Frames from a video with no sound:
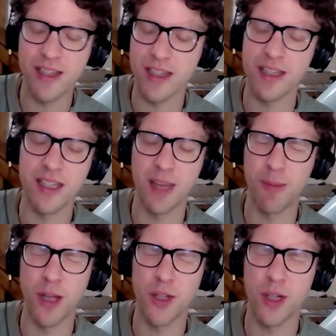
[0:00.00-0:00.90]
doesn't take
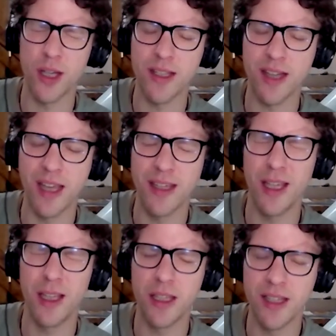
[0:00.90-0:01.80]
much. It's
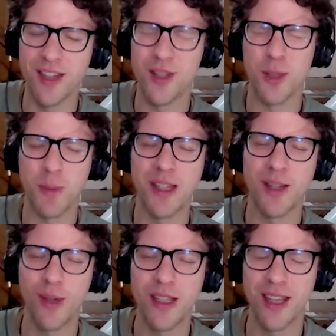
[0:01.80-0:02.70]
ideally done just by
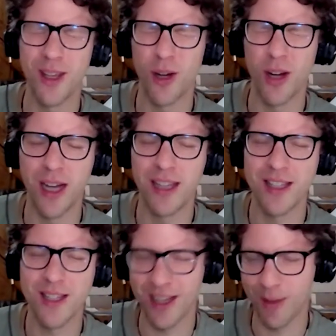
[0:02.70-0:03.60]
squeezing your
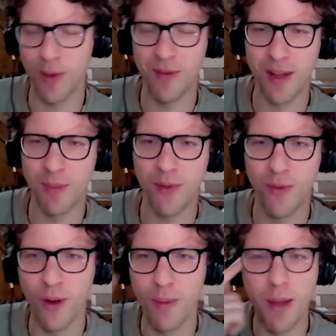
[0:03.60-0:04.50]
eyelids, like we've done
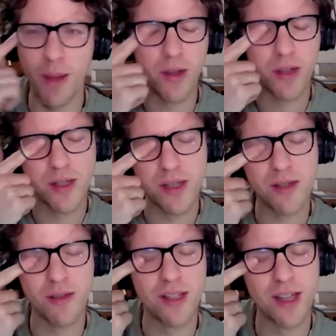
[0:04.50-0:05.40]
before. Maybe you can just
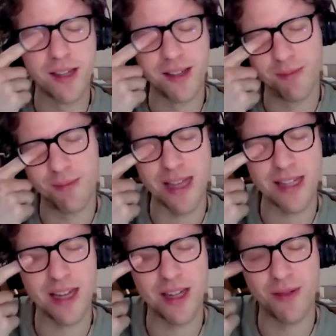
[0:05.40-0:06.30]
do a gentle
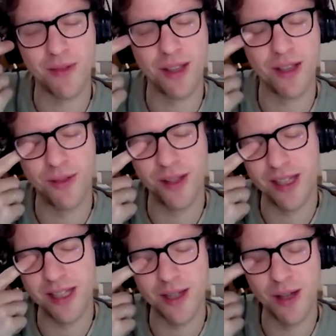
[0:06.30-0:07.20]
massage if you
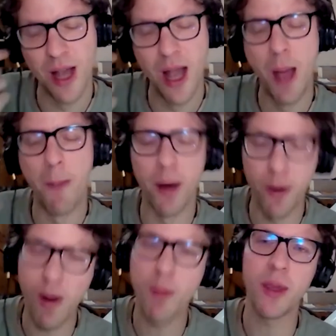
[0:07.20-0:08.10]
need to. But
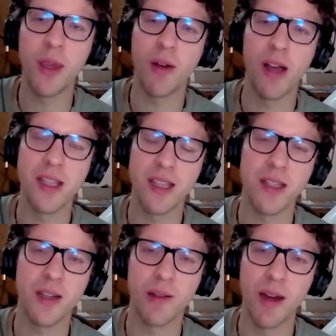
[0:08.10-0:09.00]
rubbing your eyes
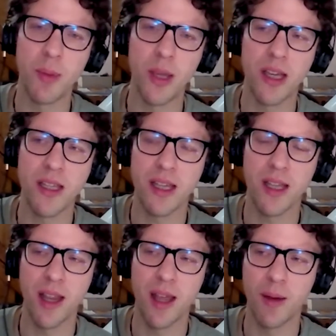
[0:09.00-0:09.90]
isn't great because
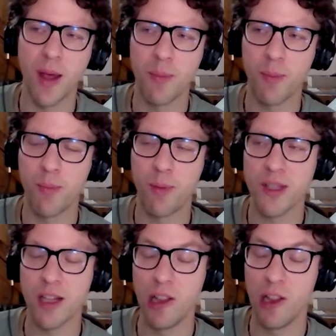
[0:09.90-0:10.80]
it
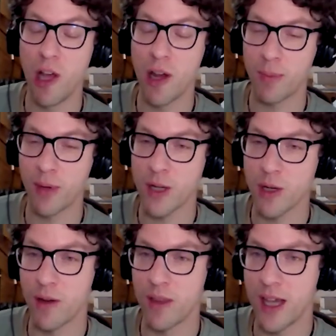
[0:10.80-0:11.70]
puts a lot of
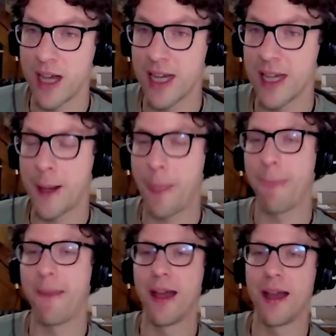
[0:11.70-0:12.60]
pressure on the eye
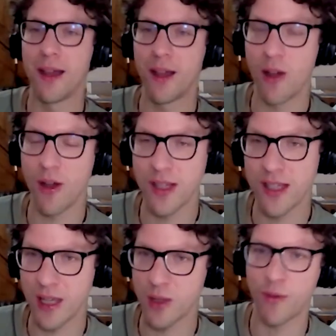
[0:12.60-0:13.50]
and causes
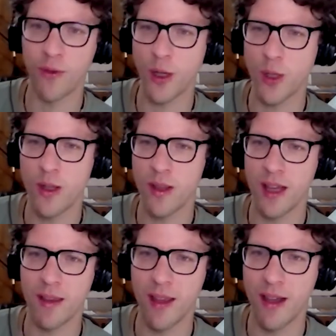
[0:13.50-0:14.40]
extra friction
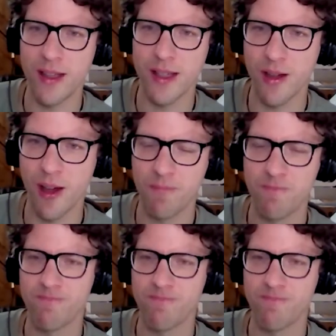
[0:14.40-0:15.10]
that the eye is not